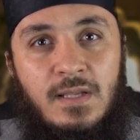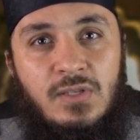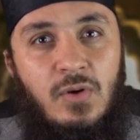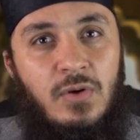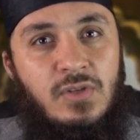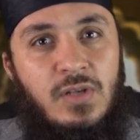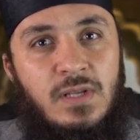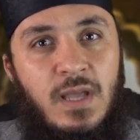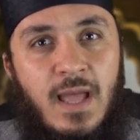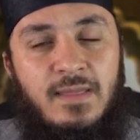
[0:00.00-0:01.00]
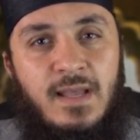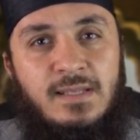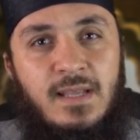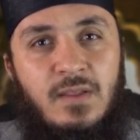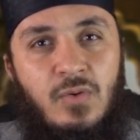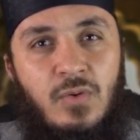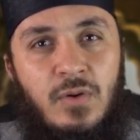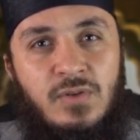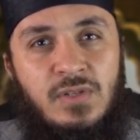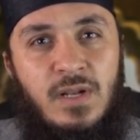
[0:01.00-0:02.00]
So Addas said to
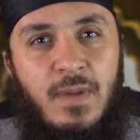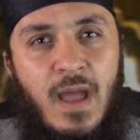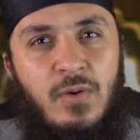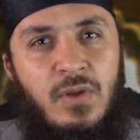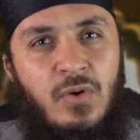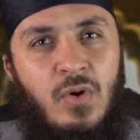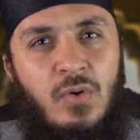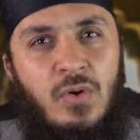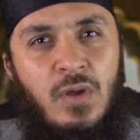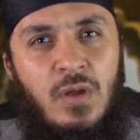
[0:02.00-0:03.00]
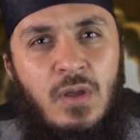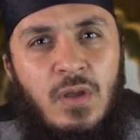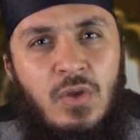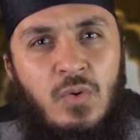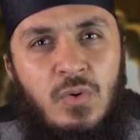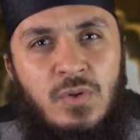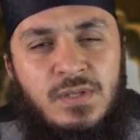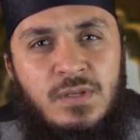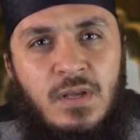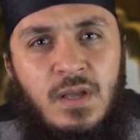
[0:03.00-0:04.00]
Rasulullah, how do you know
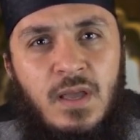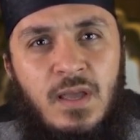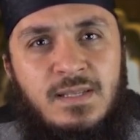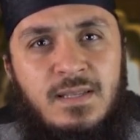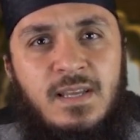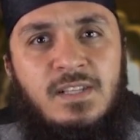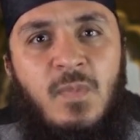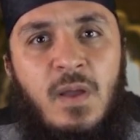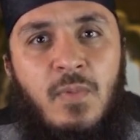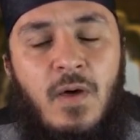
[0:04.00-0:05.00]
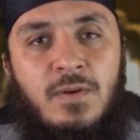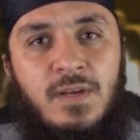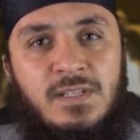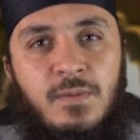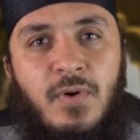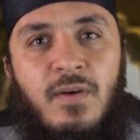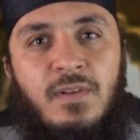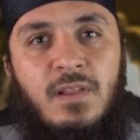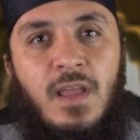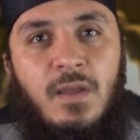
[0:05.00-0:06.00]
Yunus? He said, he's my brother. He's a
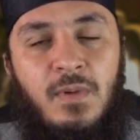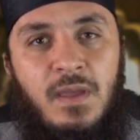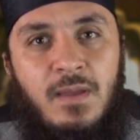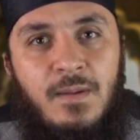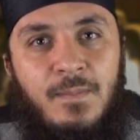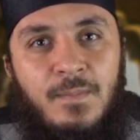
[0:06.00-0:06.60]
prophet like me.